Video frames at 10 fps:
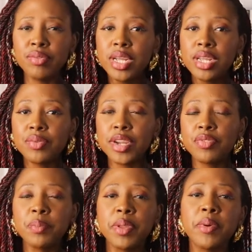really
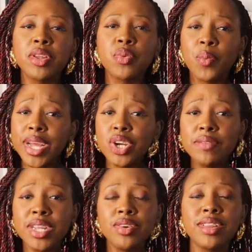great for people to watch
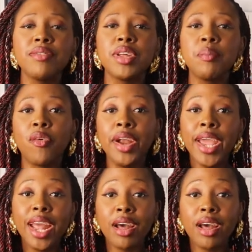your videos even more,